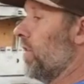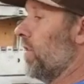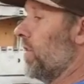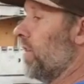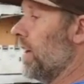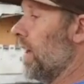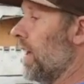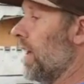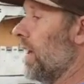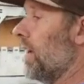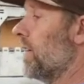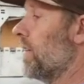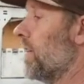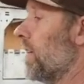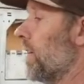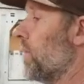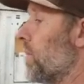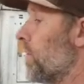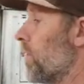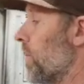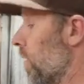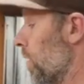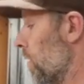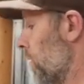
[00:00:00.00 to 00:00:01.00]
need to
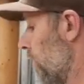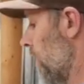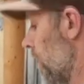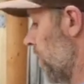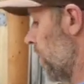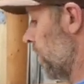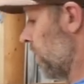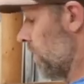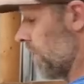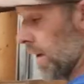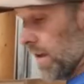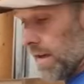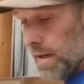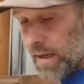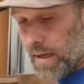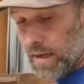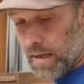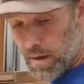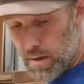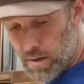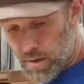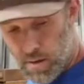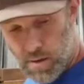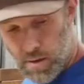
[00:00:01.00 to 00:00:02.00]
drill those in
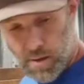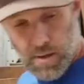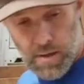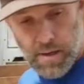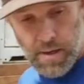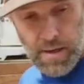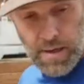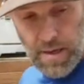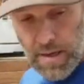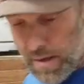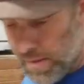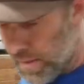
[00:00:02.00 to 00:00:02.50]
here. And